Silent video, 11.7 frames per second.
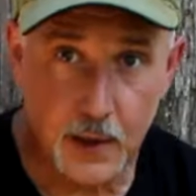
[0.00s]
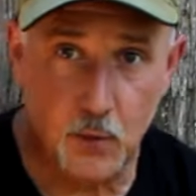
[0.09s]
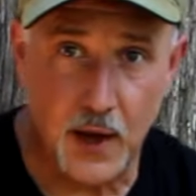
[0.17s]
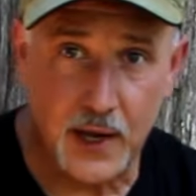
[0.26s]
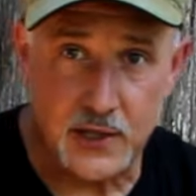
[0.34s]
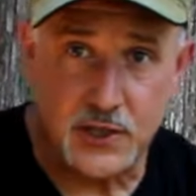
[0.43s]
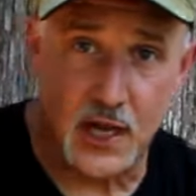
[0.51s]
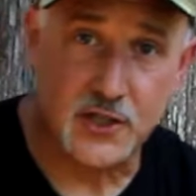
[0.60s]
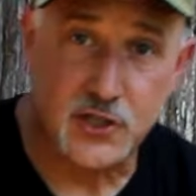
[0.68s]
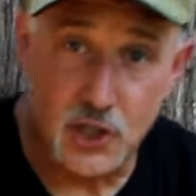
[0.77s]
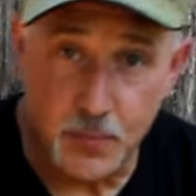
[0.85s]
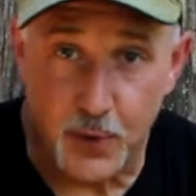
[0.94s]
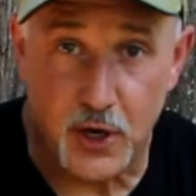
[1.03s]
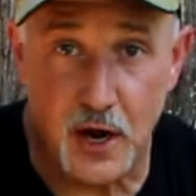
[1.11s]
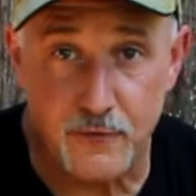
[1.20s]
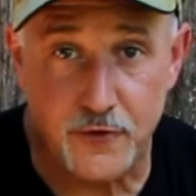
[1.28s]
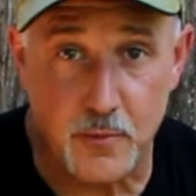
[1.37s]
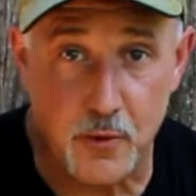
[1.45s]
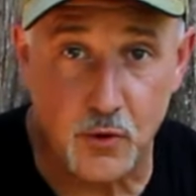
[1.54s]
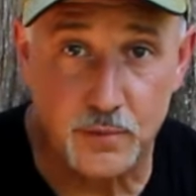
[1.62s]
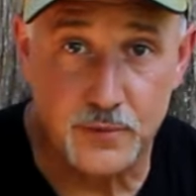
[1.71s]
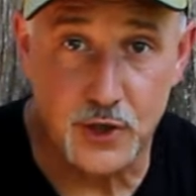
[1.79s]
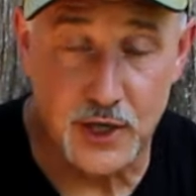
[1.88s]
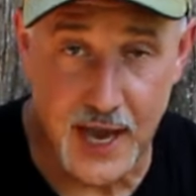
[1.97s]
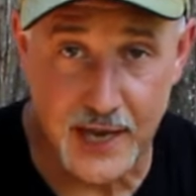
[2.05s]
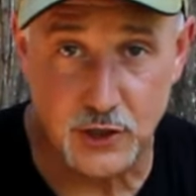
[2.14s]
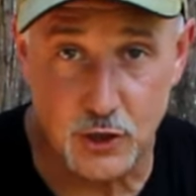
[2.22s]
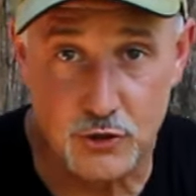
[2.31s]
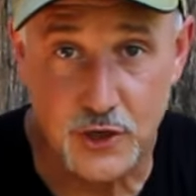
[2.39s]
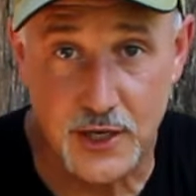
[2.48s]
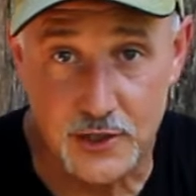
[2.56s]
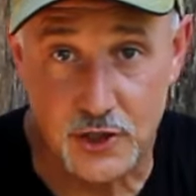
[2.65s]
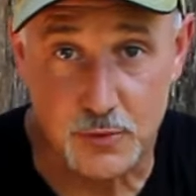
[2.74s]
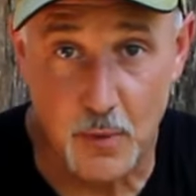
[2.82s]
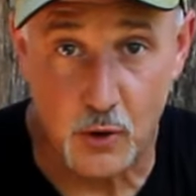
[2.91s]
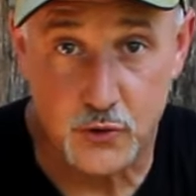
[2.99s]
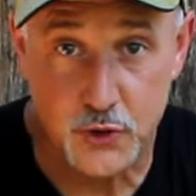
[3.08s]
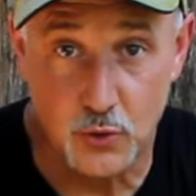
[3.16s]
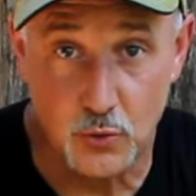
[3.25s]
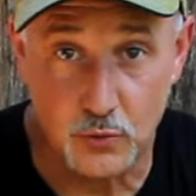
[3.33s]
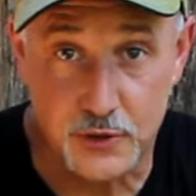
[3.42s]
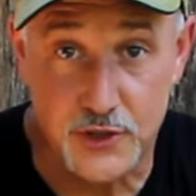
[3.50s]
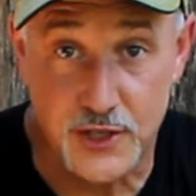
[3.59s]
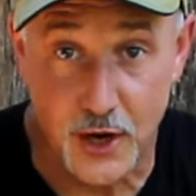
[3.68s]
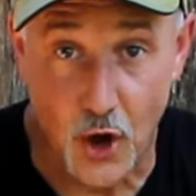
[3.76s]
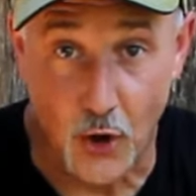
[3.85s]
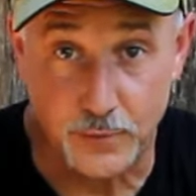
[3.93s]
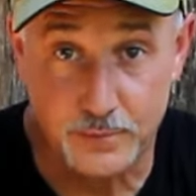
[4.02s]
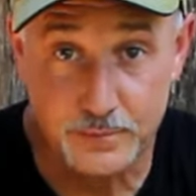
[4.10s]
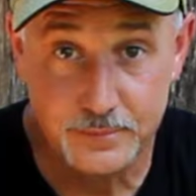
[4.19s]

And while it's not super comfortable, you can use it as a small stool to sit on.